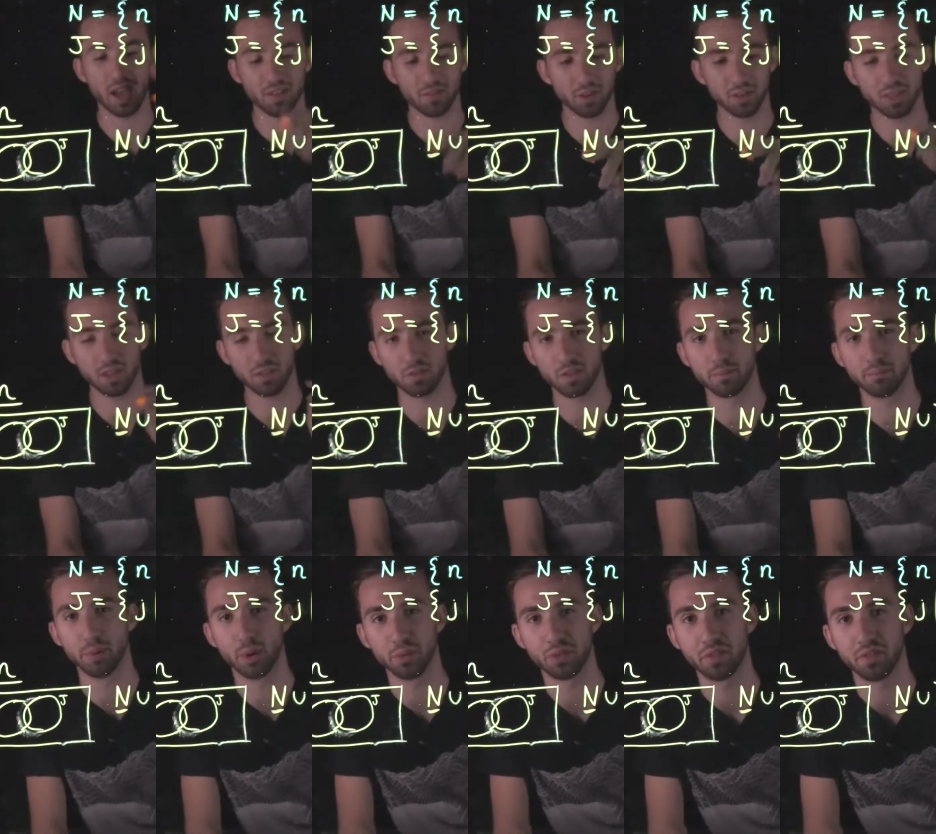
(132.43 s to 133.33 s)
everything from
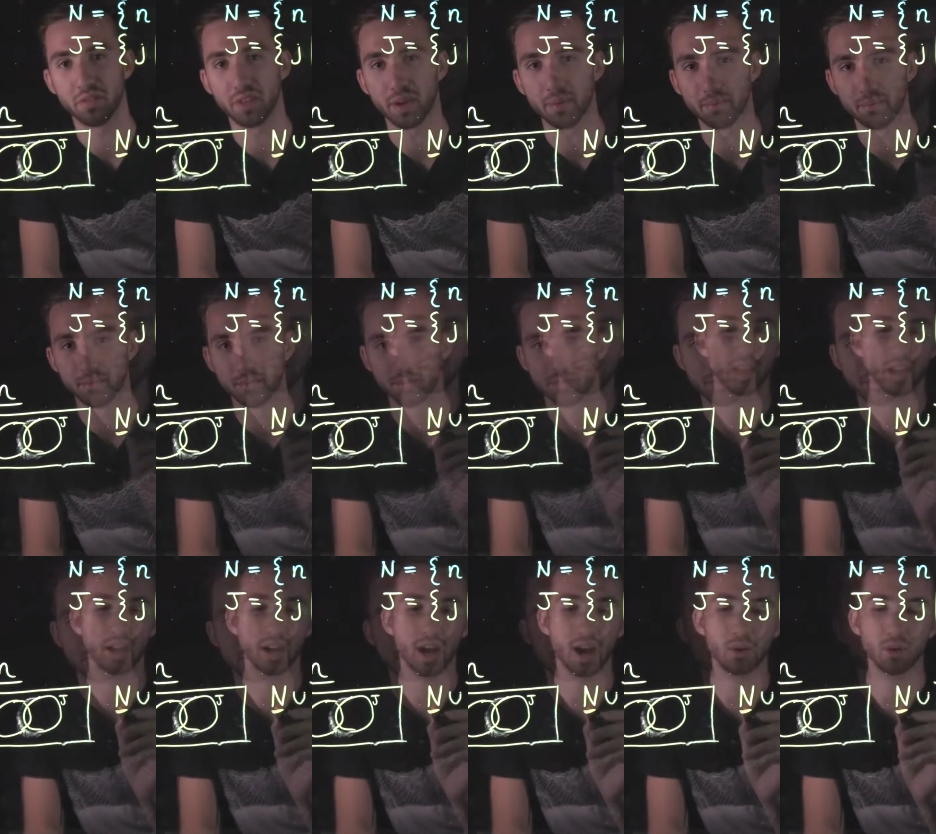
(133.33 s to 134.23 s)
both of them.
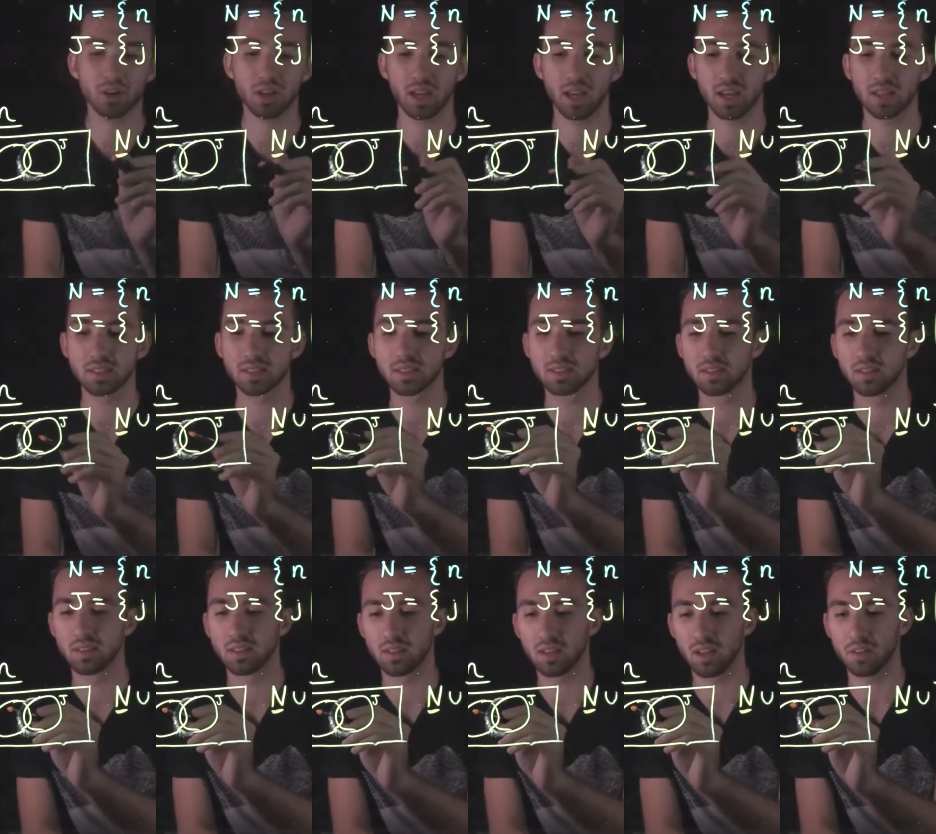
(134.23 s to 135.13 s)
In our case,
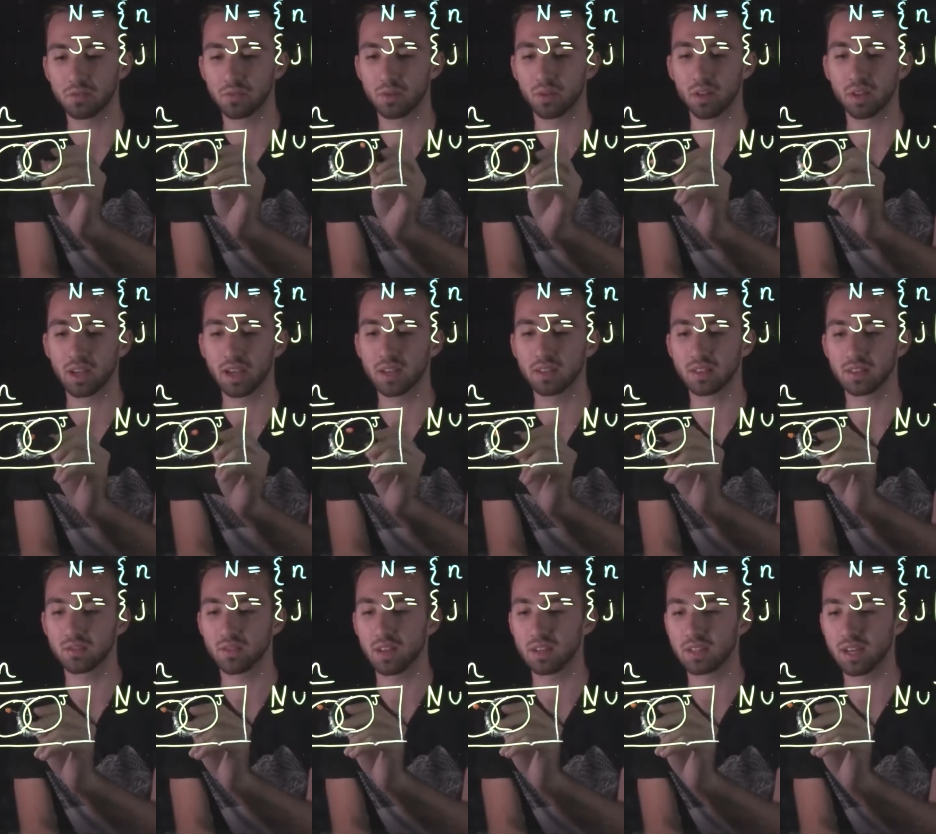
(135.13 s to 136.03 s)
if we're looking at
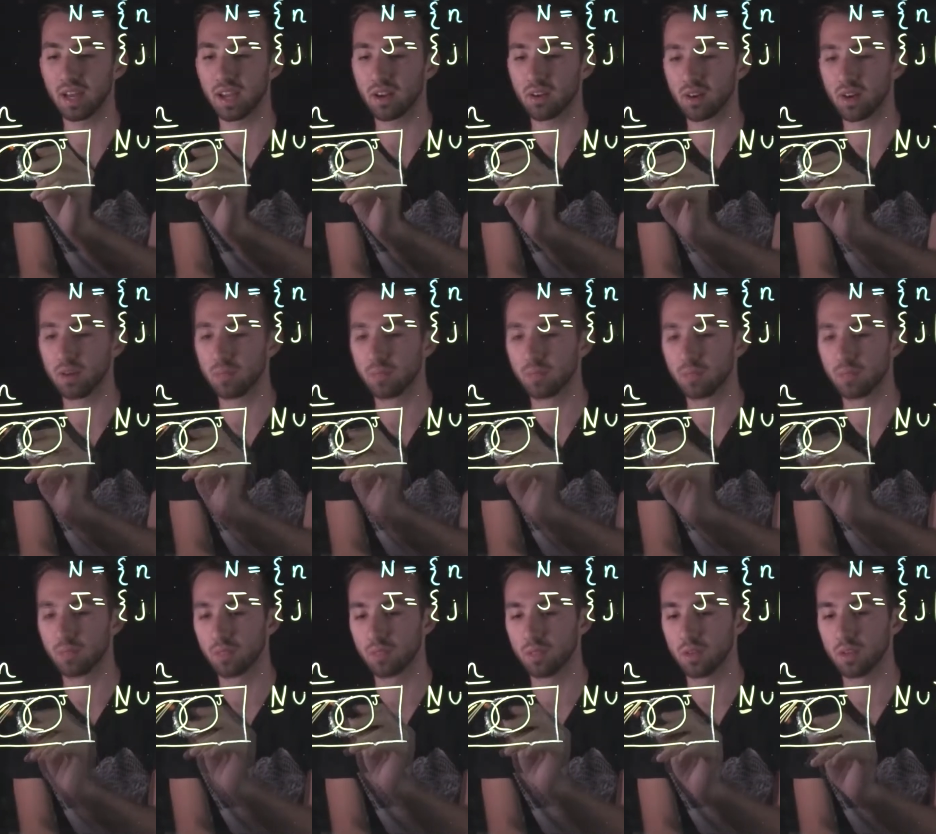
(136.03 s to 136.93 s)
this Venn diagram,
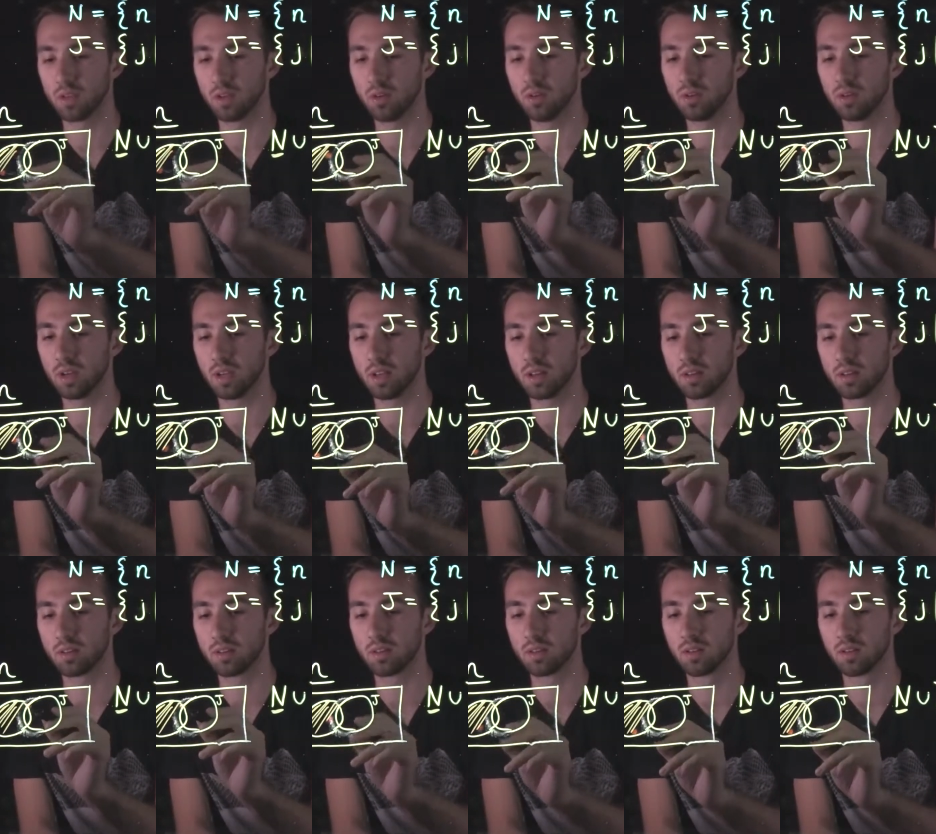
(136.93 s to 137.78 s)
the union